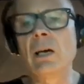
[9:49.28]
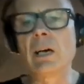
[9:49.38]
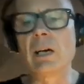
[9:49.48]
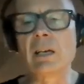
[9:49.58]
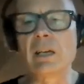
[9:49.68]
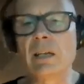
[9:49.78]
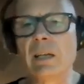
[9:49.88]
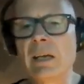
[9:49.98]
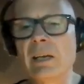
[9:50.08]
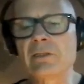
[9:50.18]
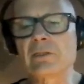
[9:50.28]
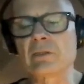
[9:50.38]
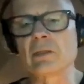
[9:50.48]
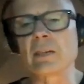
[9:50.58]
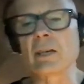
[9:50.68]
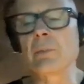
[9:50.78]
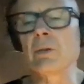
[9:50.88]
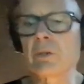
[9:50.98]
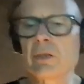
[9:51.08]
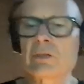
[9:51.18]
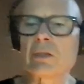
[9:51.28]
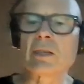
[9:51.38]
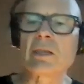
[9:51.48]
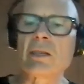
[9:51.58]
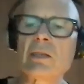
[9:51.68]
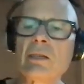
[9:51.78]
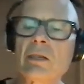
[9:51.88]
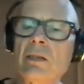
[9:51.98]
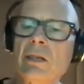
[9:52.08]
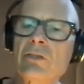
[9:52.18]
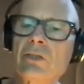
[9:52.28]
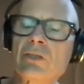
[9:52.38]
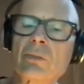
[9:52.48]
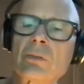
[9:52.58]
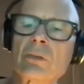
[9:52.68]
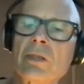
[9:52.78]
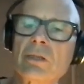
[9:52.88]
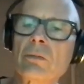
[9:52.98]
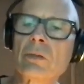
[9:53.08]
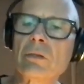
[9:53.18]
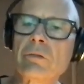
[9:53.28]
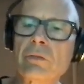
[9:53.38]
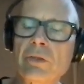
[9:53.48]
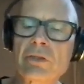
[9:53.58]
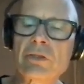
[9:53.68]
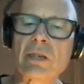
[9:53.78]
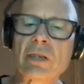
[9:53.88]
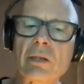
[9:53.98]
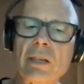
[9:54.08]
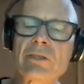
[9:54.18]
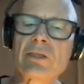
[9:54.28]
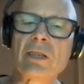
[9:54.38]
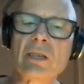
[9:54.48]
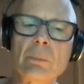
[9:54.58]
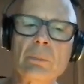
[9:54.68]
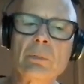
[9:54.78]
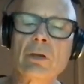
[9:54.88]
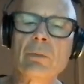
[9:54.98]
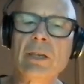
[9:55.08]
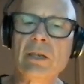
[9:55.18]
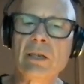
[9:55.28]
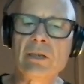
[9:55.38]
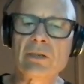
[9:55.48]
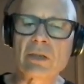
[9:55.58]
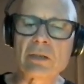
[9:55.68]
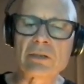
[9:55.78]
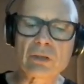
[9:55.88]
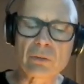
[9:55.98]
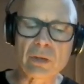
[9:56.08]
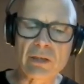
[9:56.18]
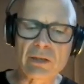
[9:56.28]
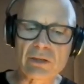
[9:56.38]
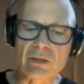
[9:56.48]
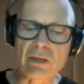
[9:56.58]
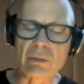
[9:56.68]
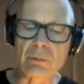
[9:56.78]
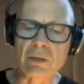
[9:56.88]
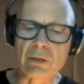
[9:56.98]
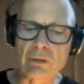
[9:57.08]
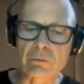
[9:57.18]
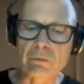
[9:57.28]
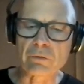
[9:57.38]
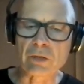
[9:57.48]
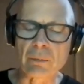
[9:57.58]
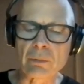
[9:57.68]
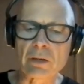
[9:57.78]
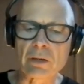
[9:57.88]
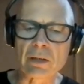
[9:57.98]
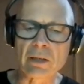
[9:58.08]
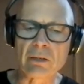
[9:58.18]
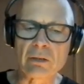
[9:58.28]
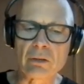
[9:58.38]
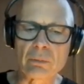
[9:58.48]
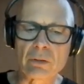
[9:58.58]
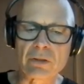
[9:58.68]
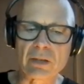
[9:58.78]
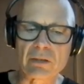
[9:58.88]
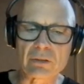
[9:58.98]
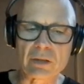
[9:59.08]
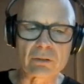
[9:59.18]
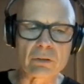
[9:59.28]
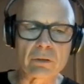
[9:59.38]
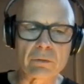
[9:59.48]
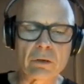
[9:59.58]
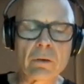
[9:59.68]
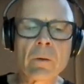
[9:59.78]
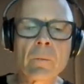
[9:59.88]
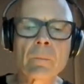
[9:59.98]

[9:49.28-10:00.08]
and it's like hummingbirds like it, and it's just a really good one for this kind of landscape, low maintenance, and it's so great to see it being used for fiber. I didn't know about that, so that's wonderful.